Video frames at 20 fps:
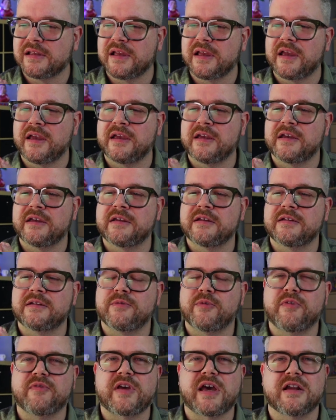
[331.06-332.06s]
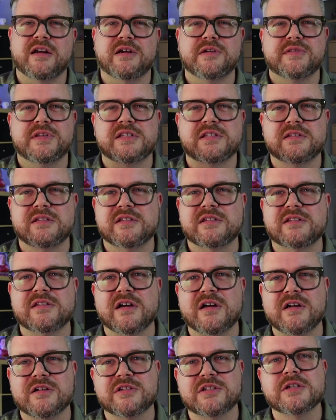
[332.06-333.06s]
and we've got all this
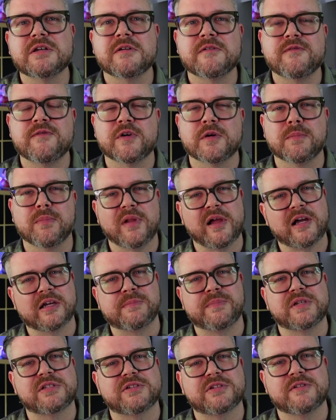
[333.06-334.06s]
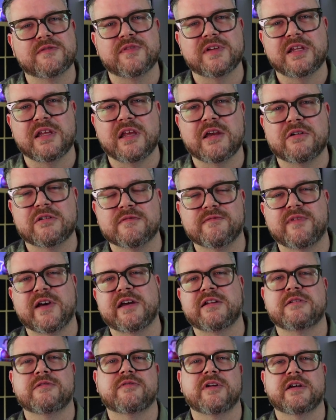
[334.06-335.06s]
nostalgia for blockbuster video and
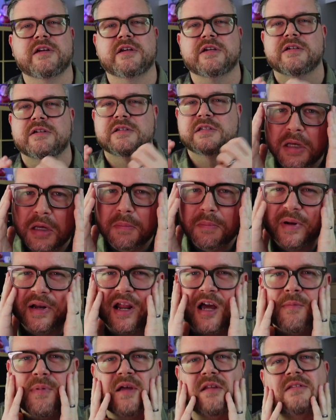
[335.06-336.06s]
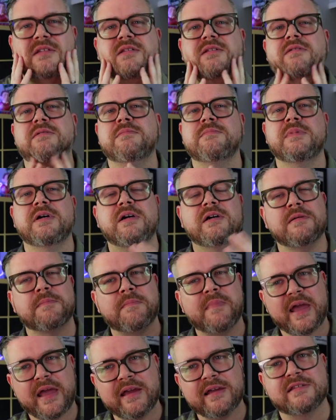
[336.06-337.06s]
vinyl records. But how about some uh,
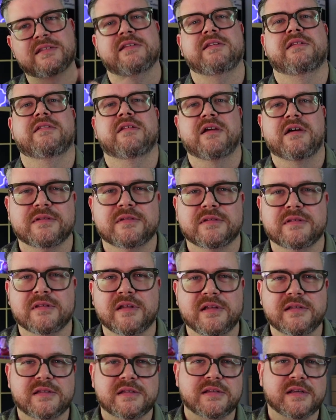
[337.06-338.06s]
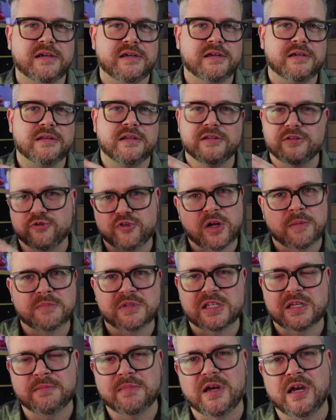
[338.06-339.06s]
magazine love? Let's uh, let's drum
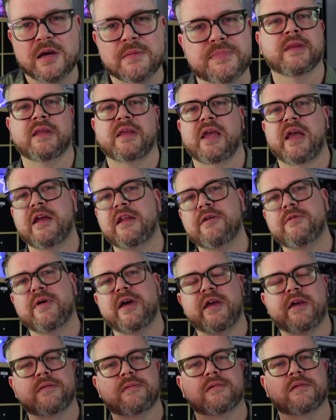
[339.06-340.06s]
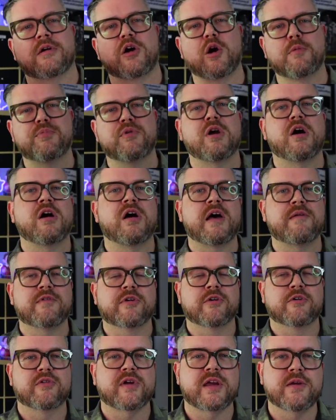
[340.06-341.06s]
some up. Anyway, hope you all have a
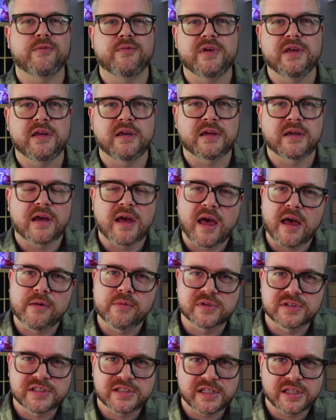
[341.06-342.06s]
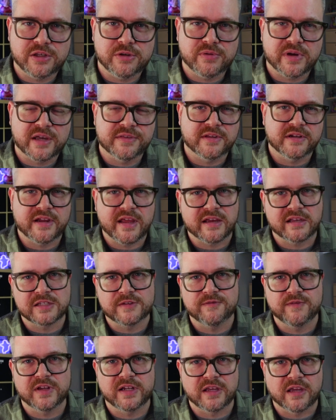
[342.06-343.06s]
great week. I will see you in the
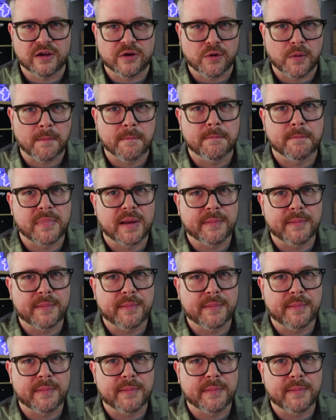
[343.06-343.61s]
next video. Bye